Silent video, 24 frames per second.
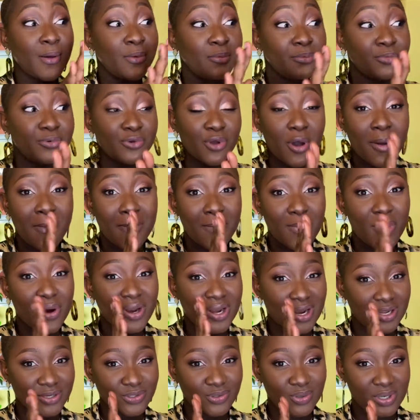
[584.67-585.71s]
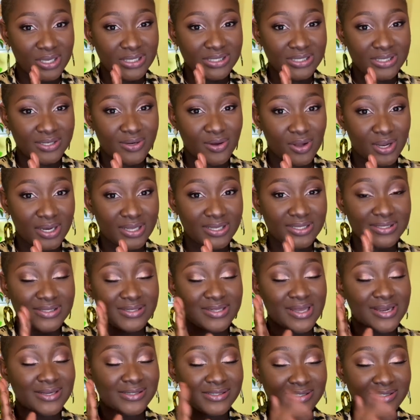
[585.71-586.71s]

not more than twenty dollars, then